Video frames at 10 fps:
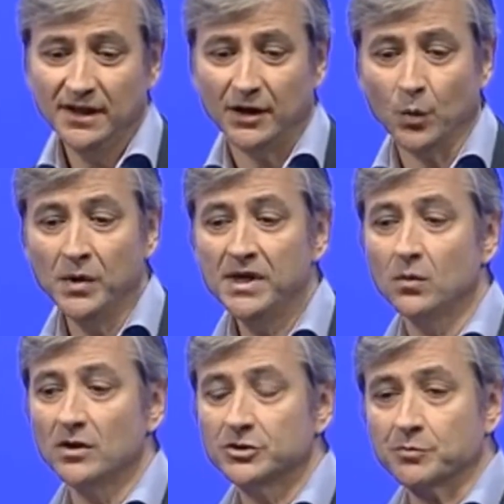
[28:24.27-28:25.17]
and we
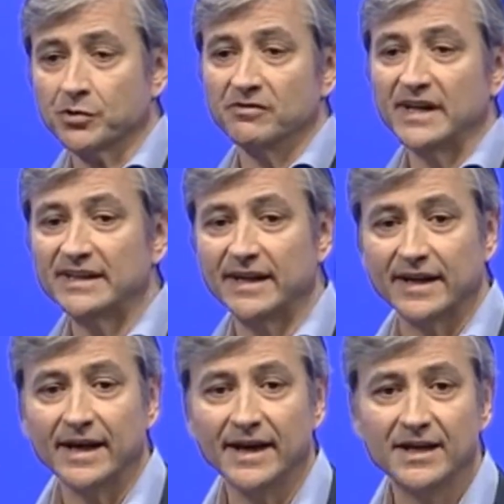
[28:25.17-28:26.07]
want to provide
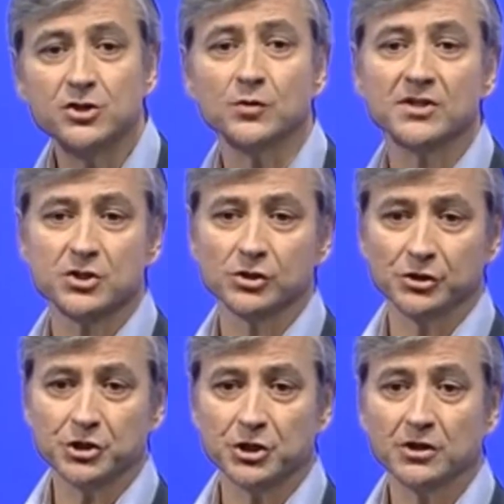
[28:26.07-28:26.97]
that end-to-end
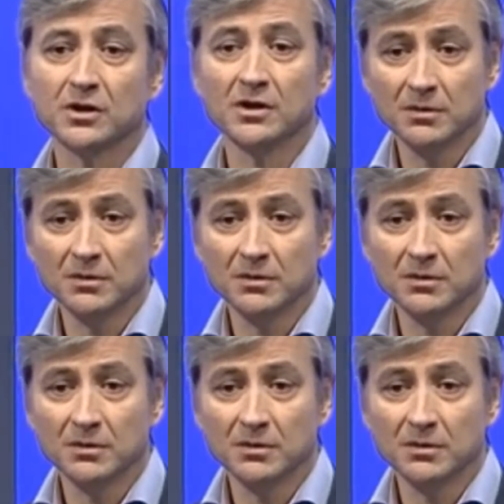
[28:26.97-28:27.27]
solution